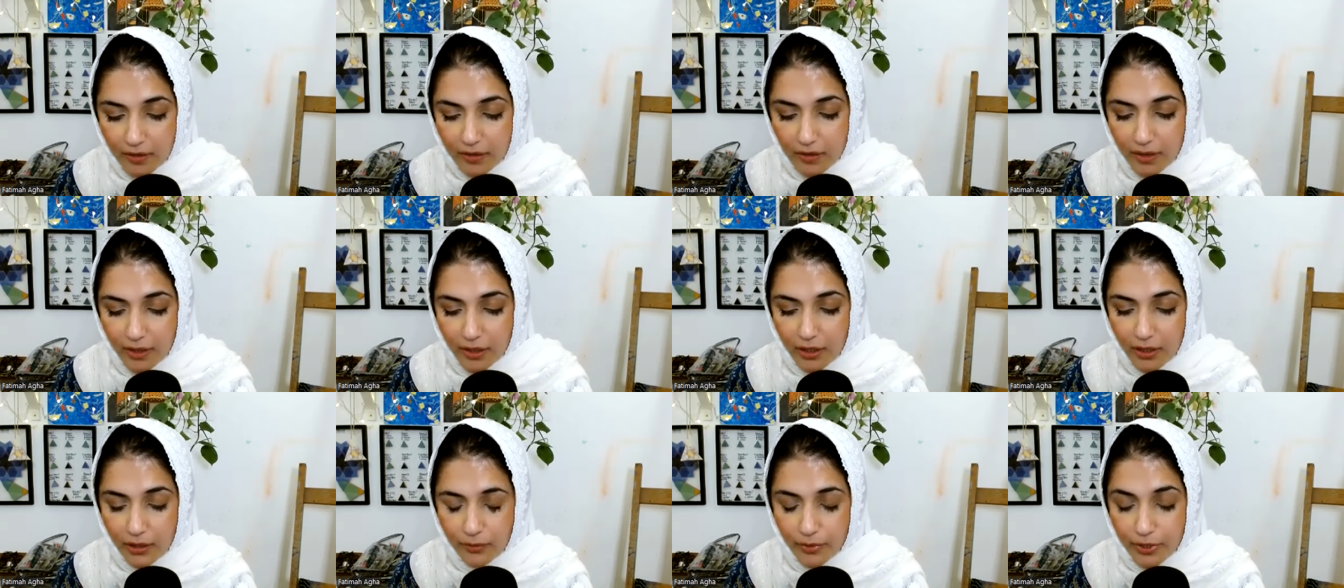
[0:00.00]

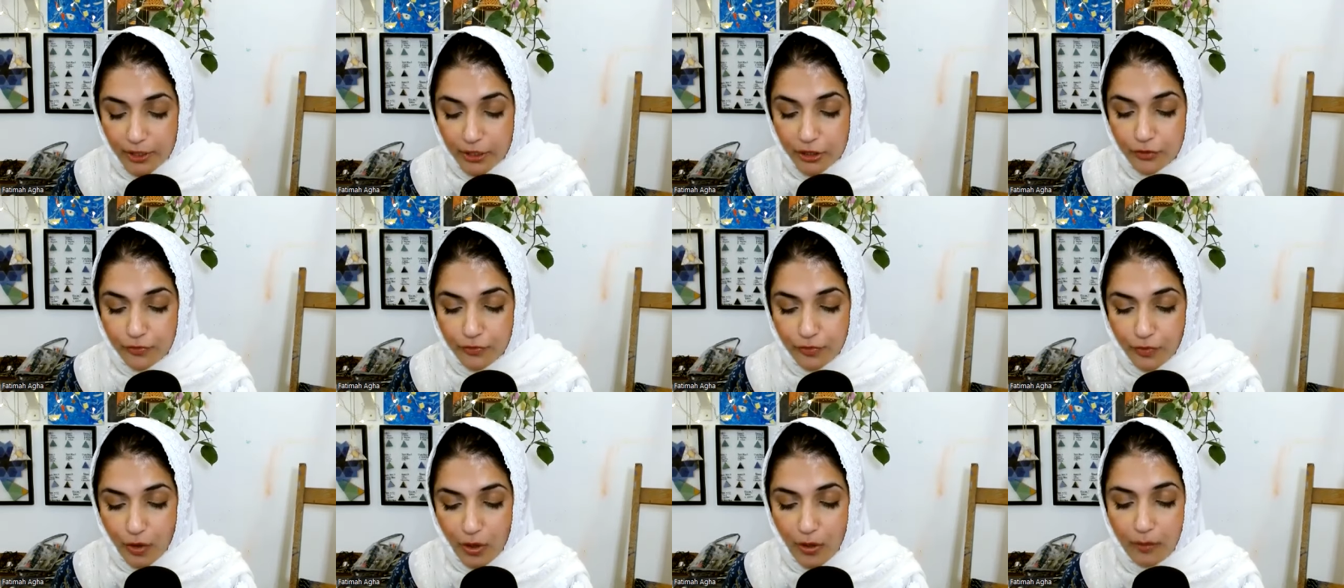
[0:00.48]

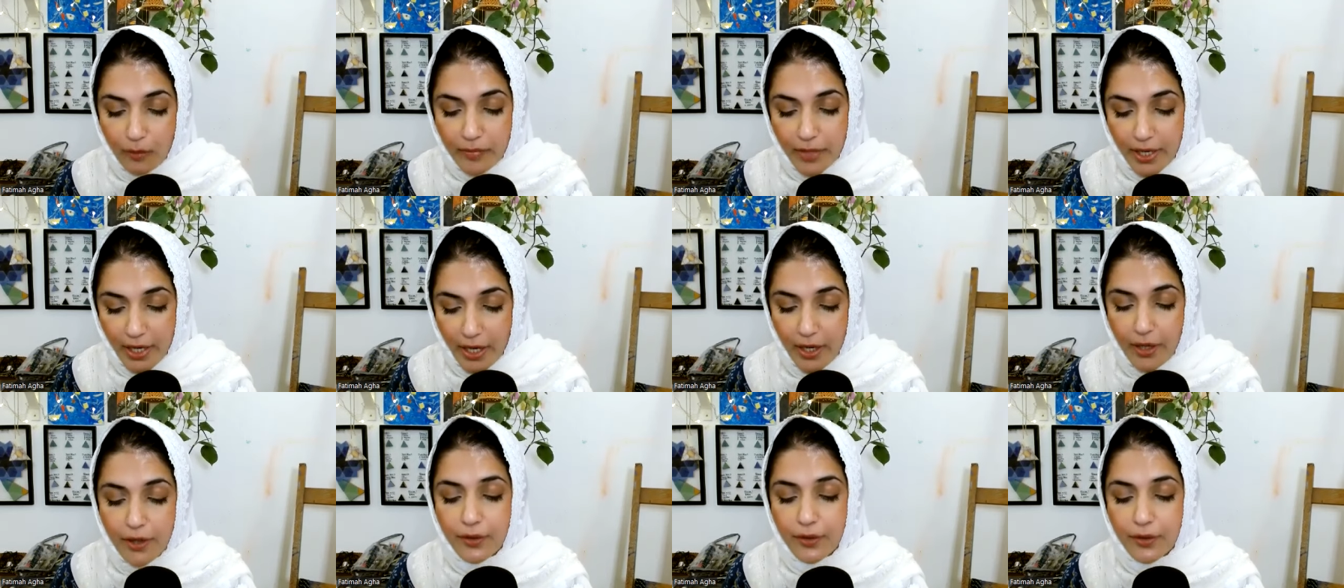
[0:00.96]
distinguished from
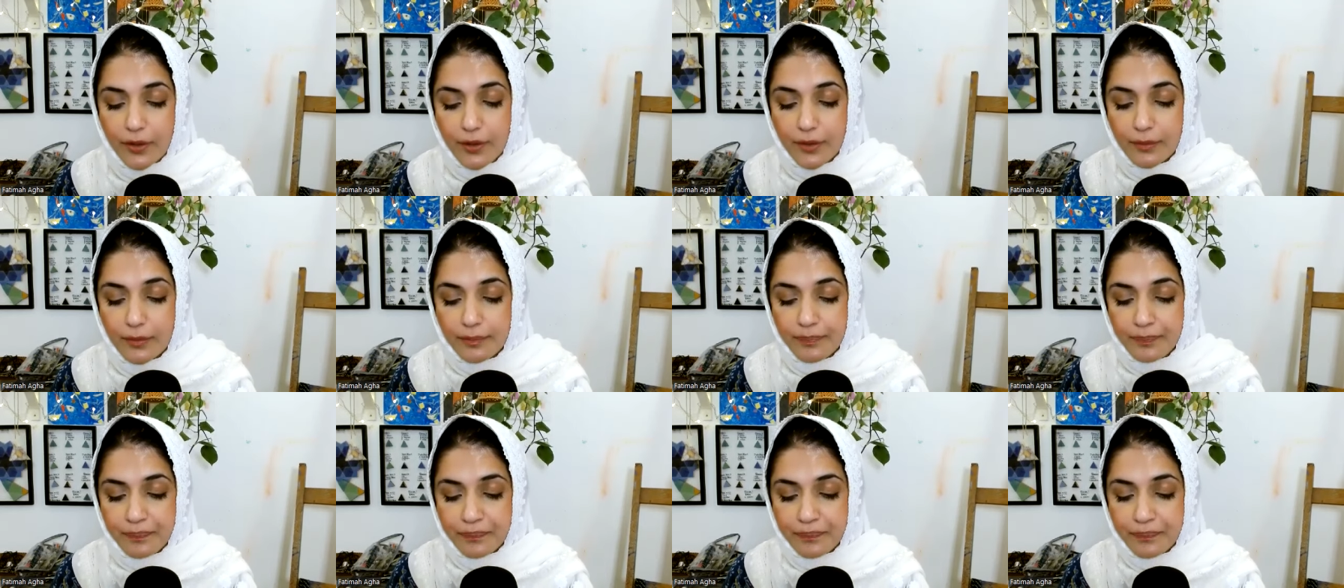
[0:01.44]
error.